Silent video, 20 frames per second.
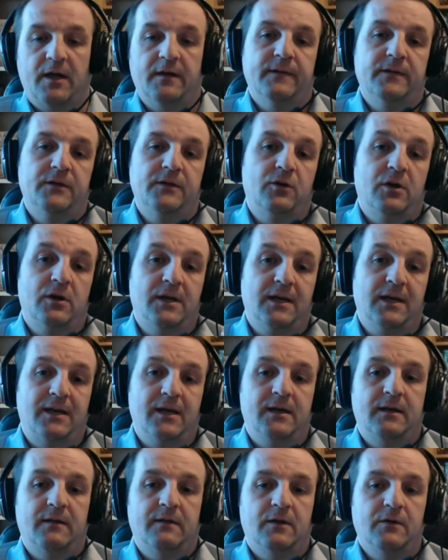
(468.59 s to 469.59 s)
and then you can
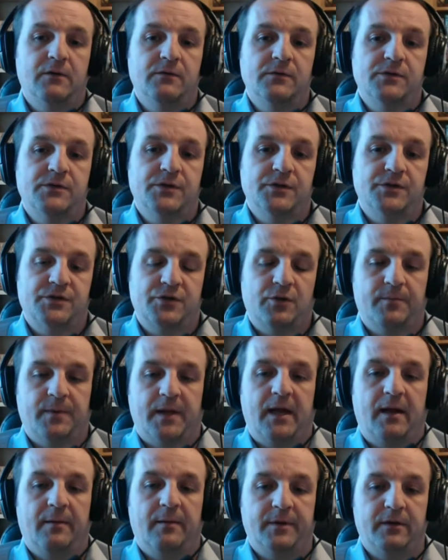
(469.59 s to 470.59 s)
negate those to stop
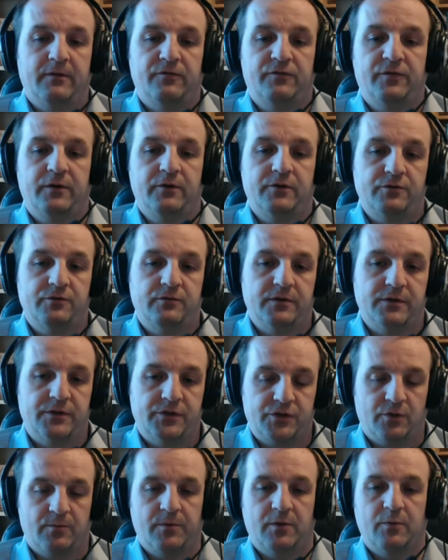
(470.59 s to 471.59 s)
that happening in future and
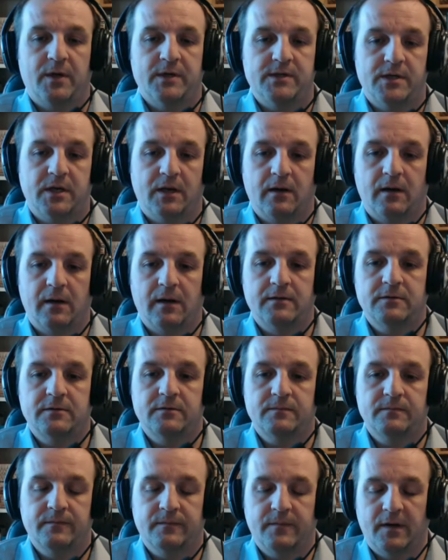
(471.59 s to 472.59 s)
stop the wasted clicks.
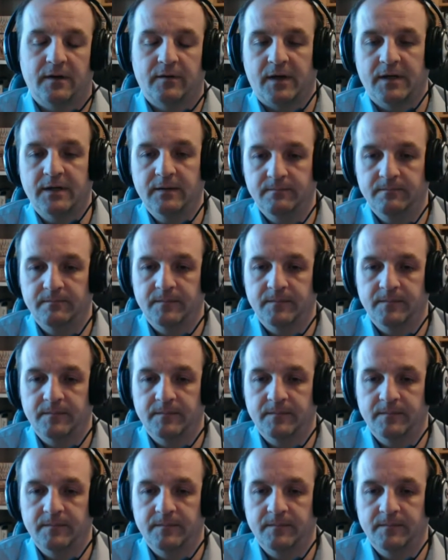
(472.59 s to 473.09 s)
Okay.